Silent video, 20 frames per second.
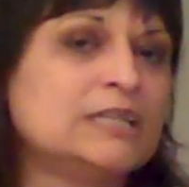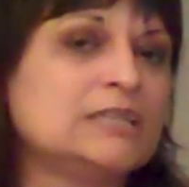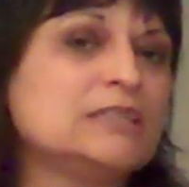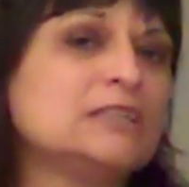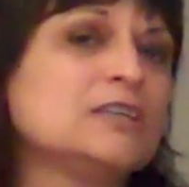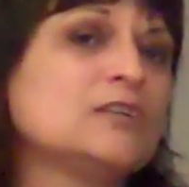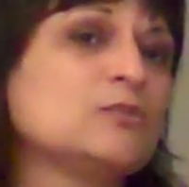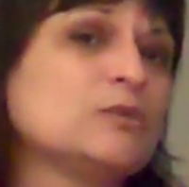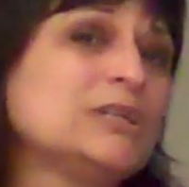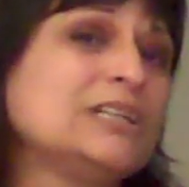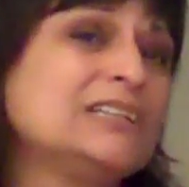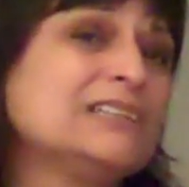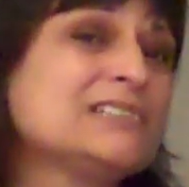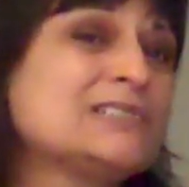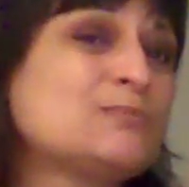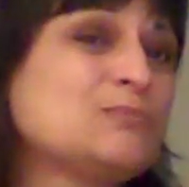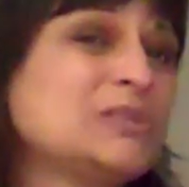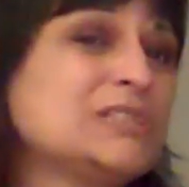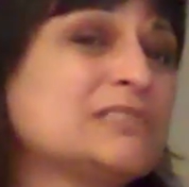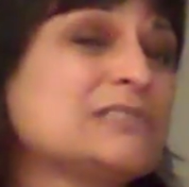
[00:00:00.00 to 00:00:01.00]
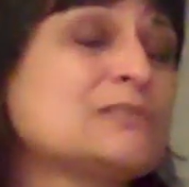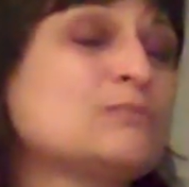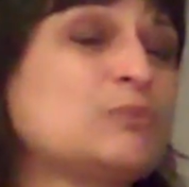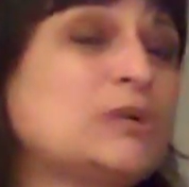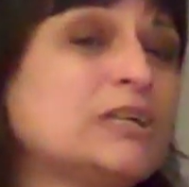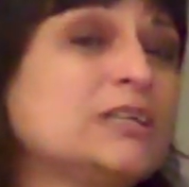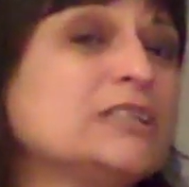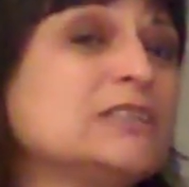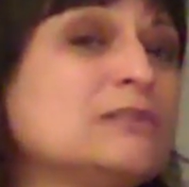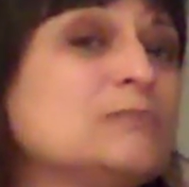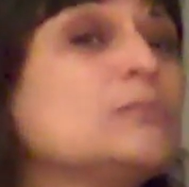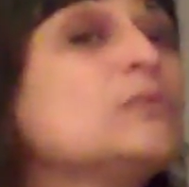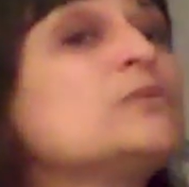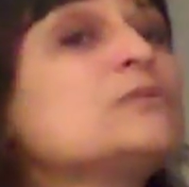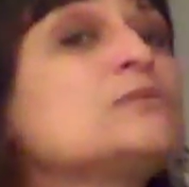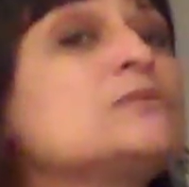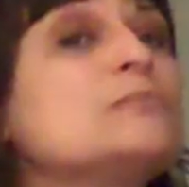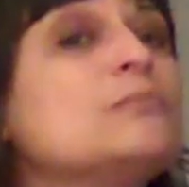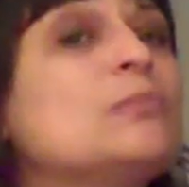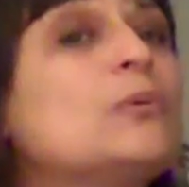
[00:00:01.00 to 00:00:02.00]
The ingredients piece is probably the
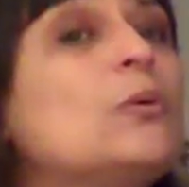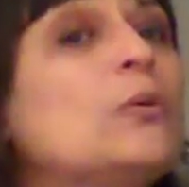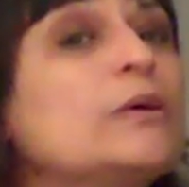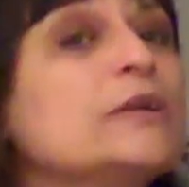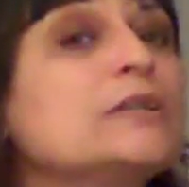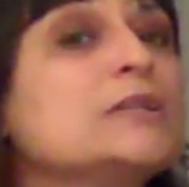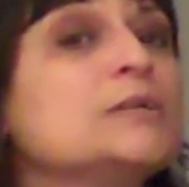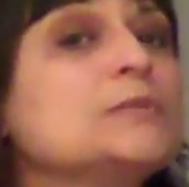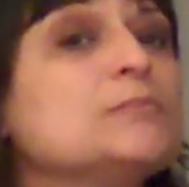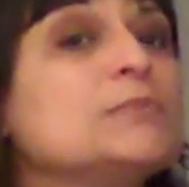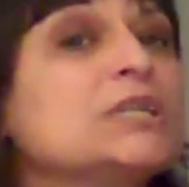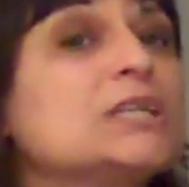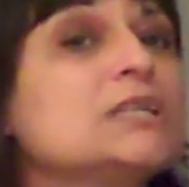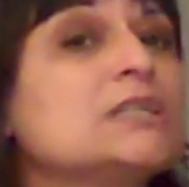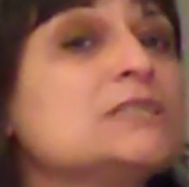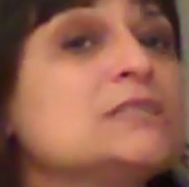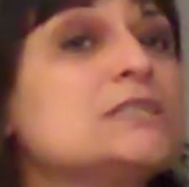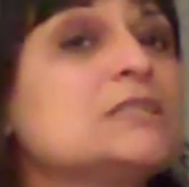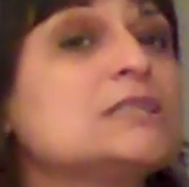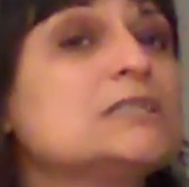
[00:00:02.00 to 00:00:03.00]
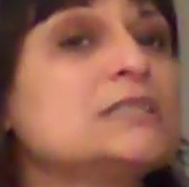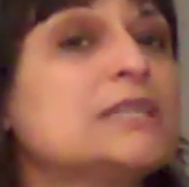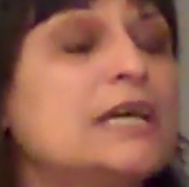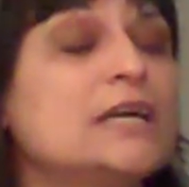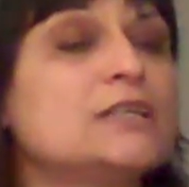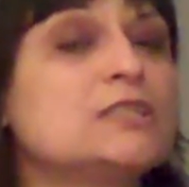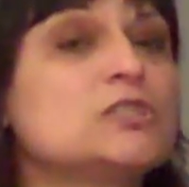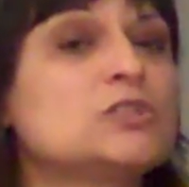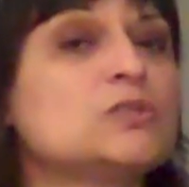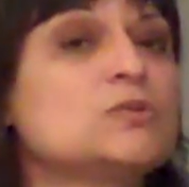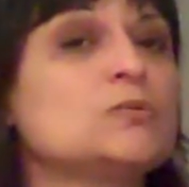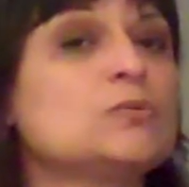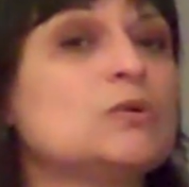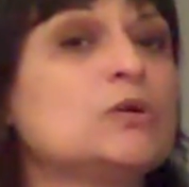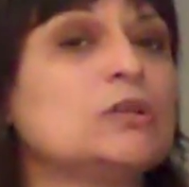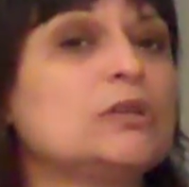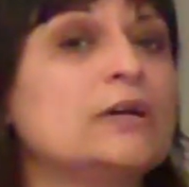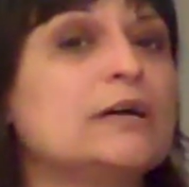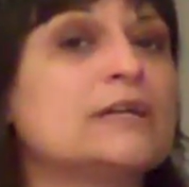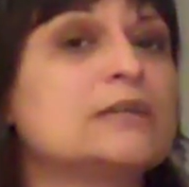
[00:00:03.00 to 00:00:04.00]
most important because it tells you
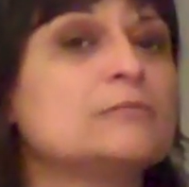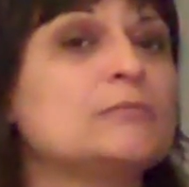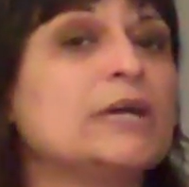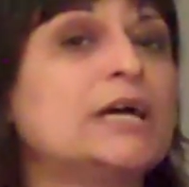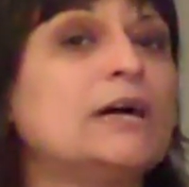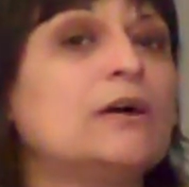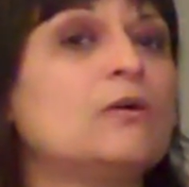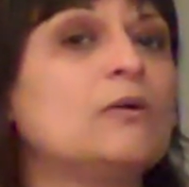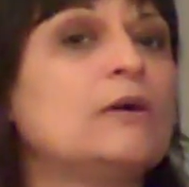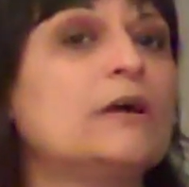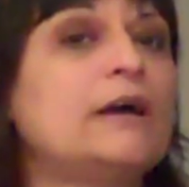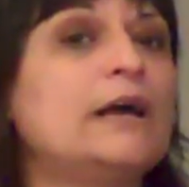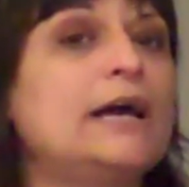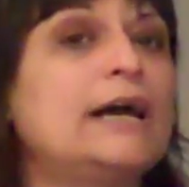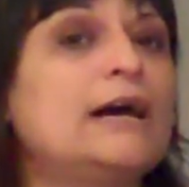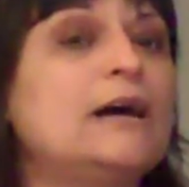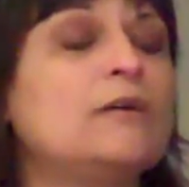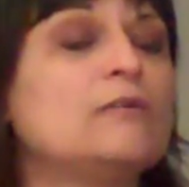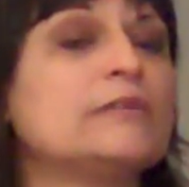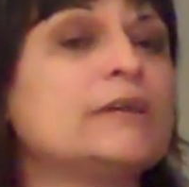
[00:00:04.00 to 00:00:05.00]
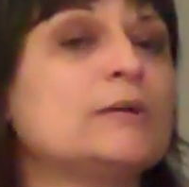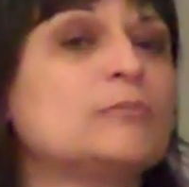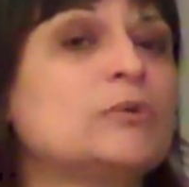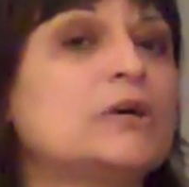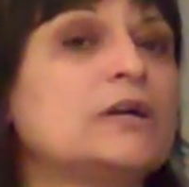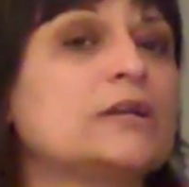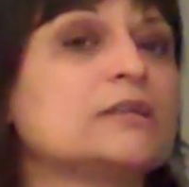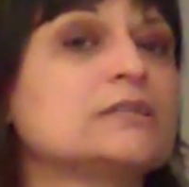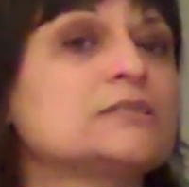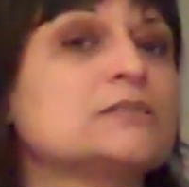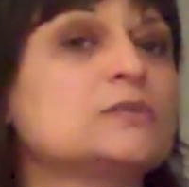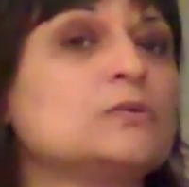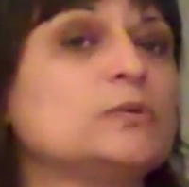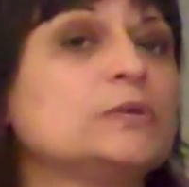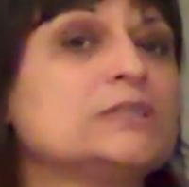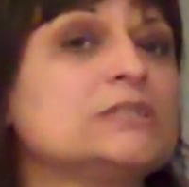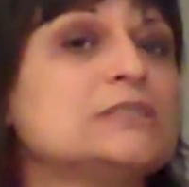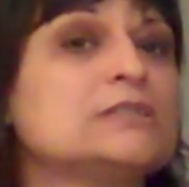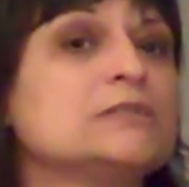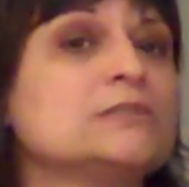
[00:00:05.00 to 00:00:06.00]
a lot about how that product's
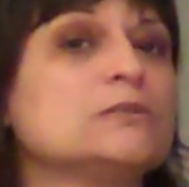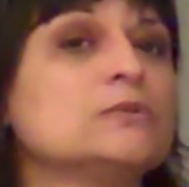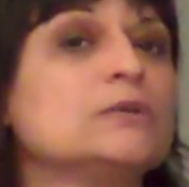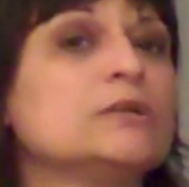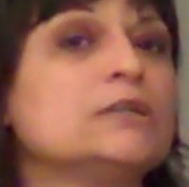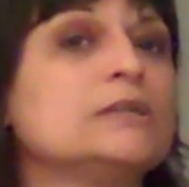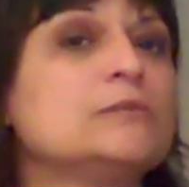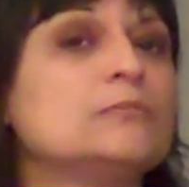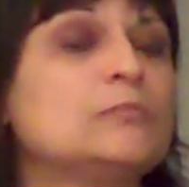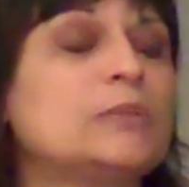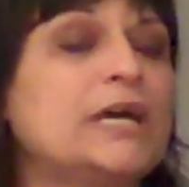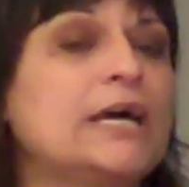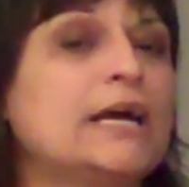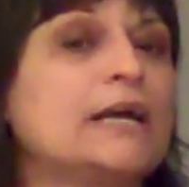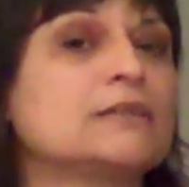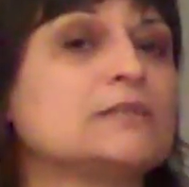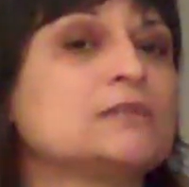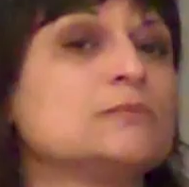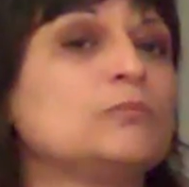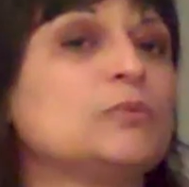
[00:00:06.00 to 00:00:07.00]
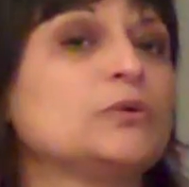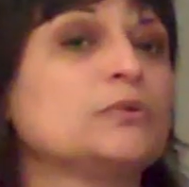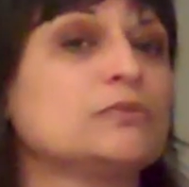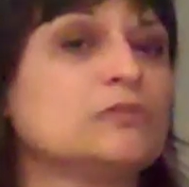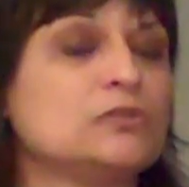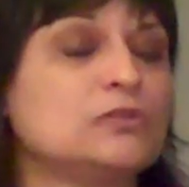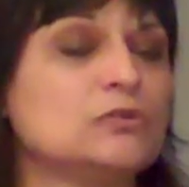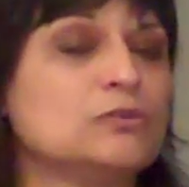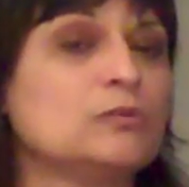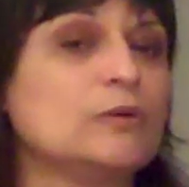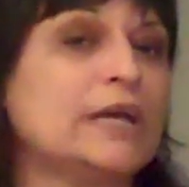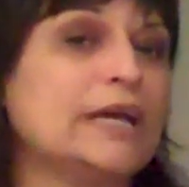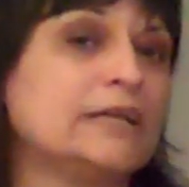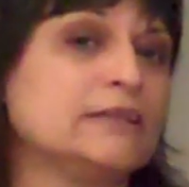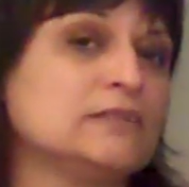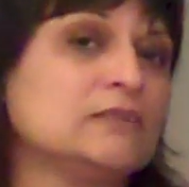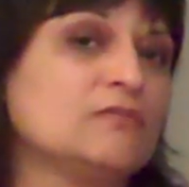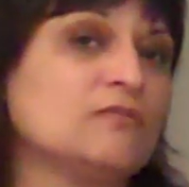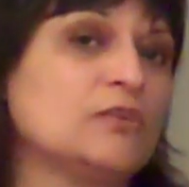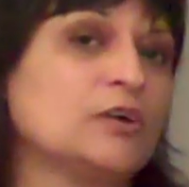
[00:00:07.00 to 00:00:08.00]
going to impact both you
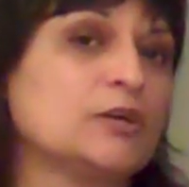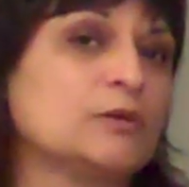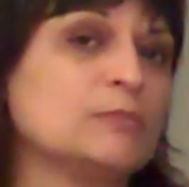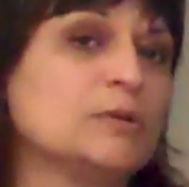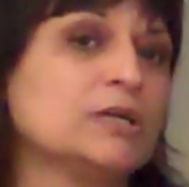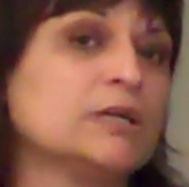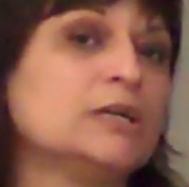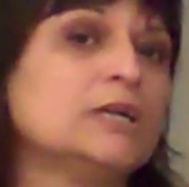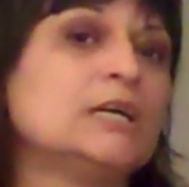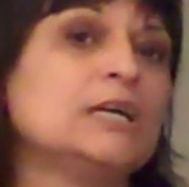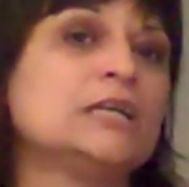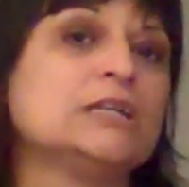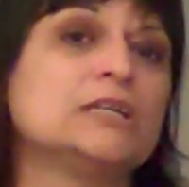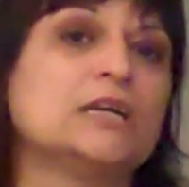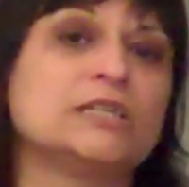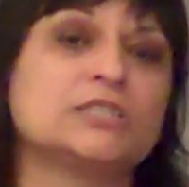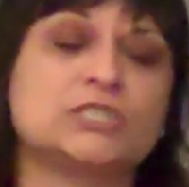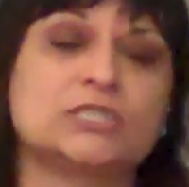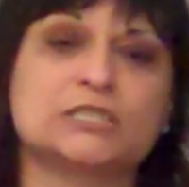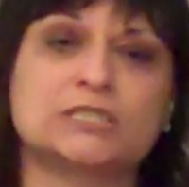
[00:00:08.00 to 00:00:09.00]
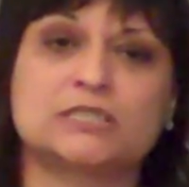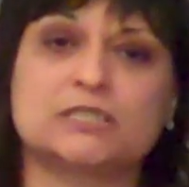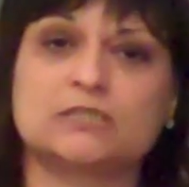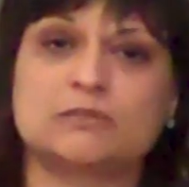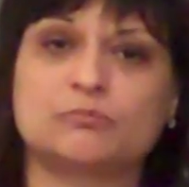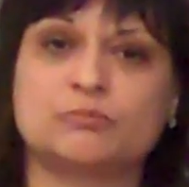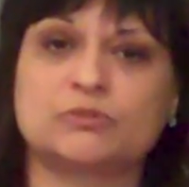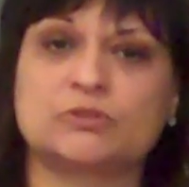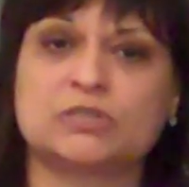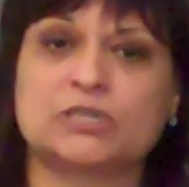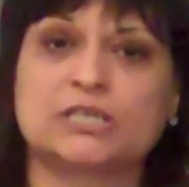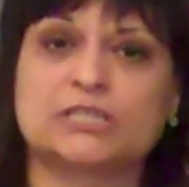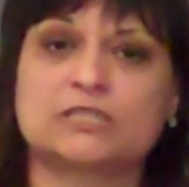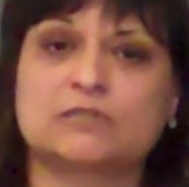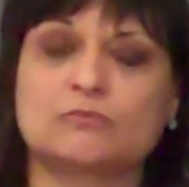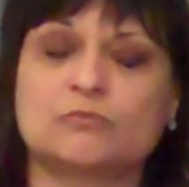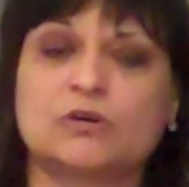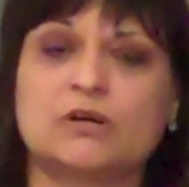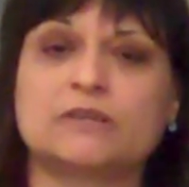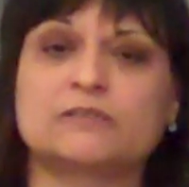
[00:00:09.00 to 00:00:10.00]
and the environment, not just in the
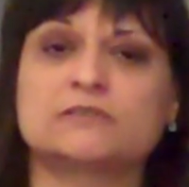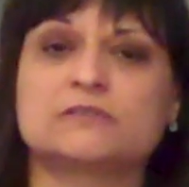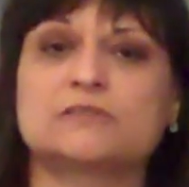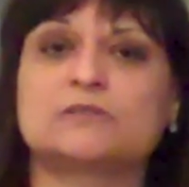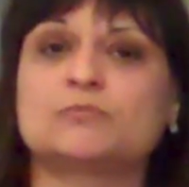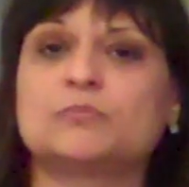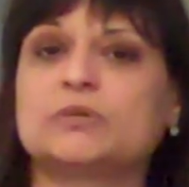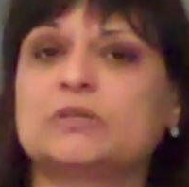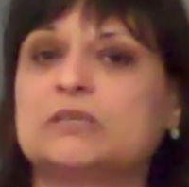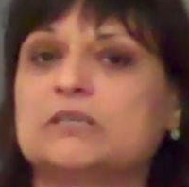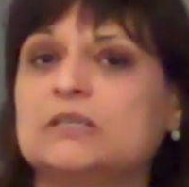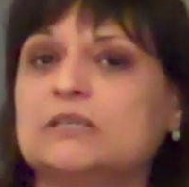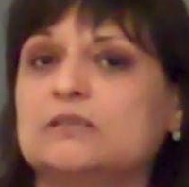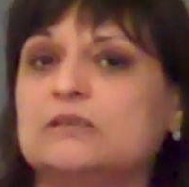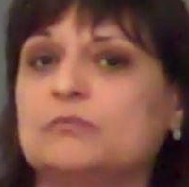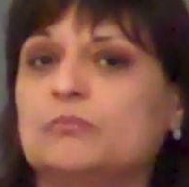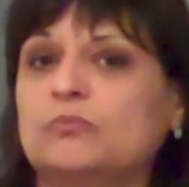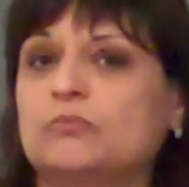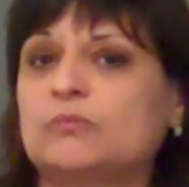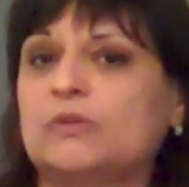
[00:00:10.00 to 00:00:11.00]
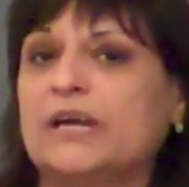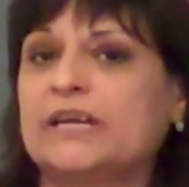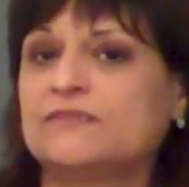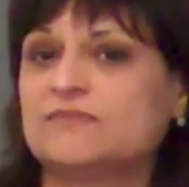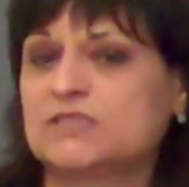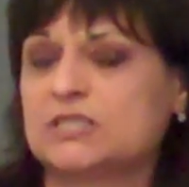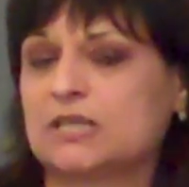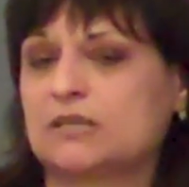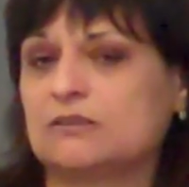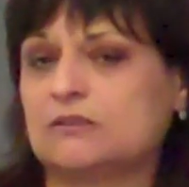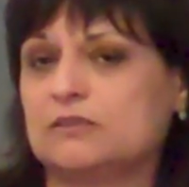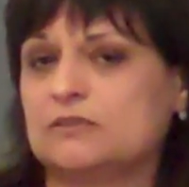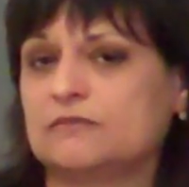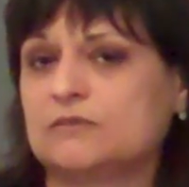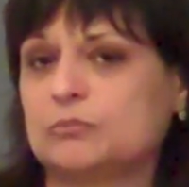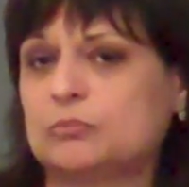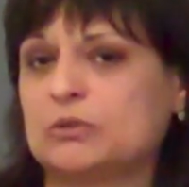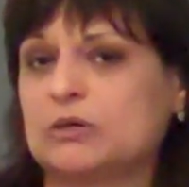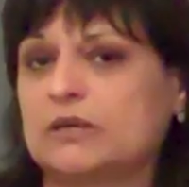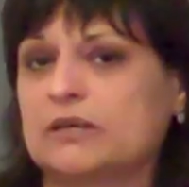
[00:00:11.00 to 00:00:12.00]
production process, but in the life cycle of
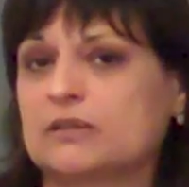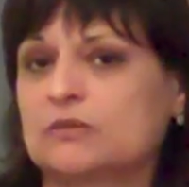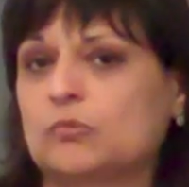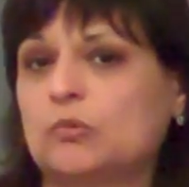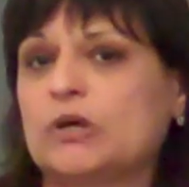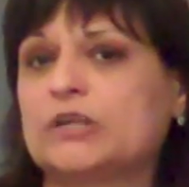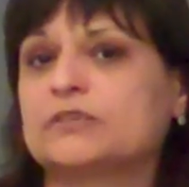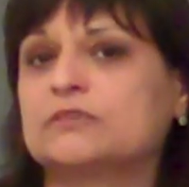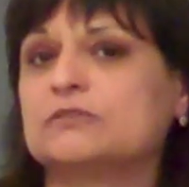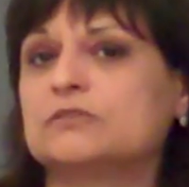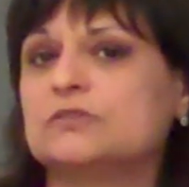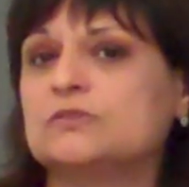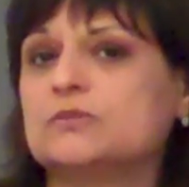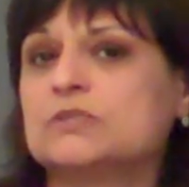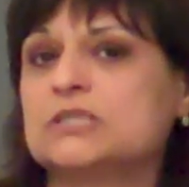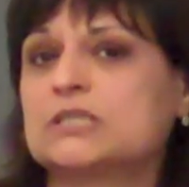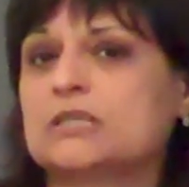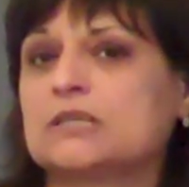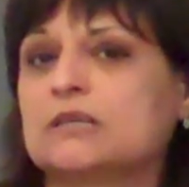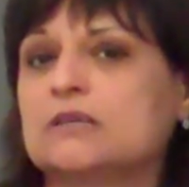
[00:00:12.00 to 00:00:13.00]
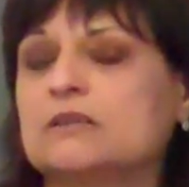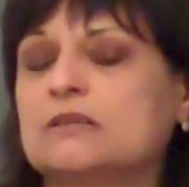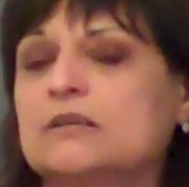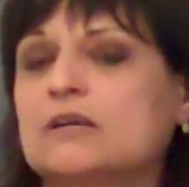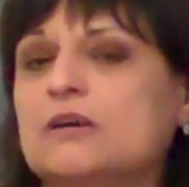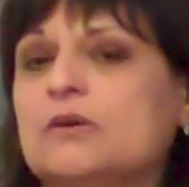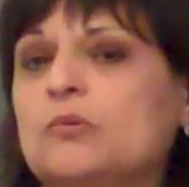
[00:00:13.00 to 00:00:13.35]
the product while you're using it.